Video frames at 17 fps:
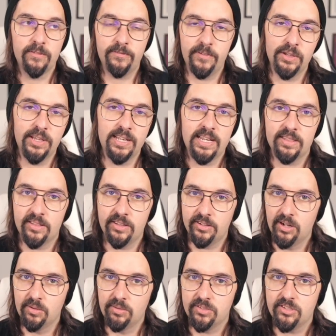filling in the
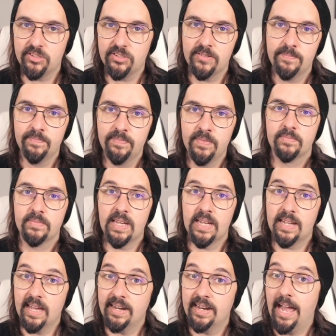notes.
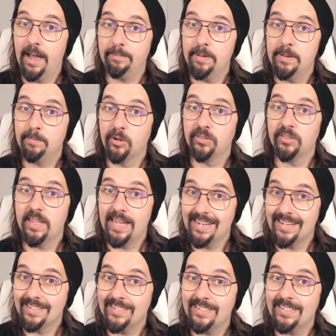Again, Happy Birthday
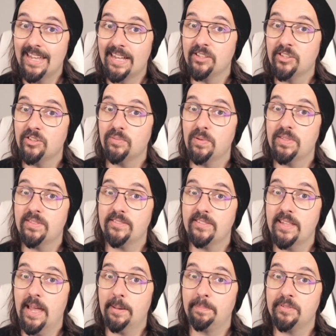ascends with
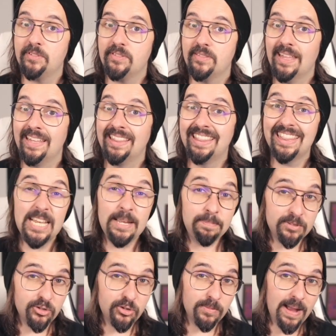steps, then
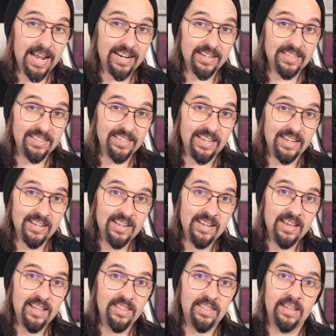leaps dramatically,
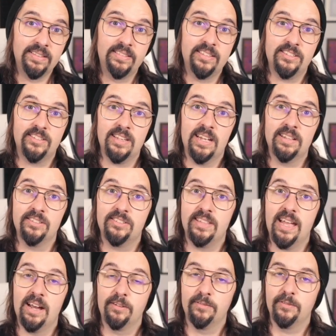then descends
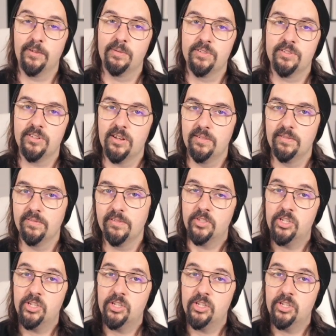down for resolve.